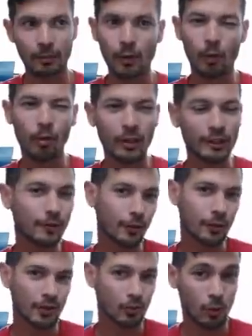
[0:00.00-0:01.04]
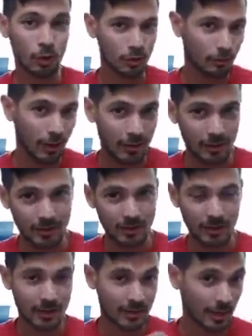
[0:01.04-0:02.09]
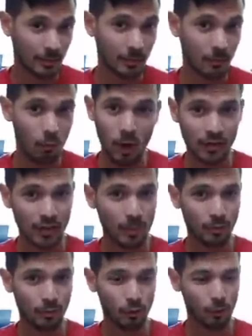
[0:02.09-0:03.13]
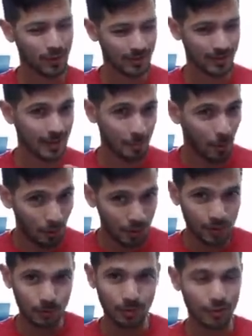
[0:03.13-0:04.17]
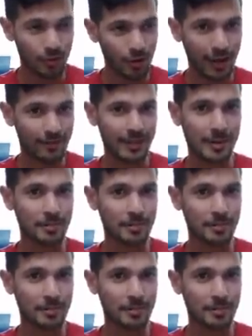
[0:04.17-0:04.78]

and we all influence the world around us in some way, shape, or form. It's impossible to not have an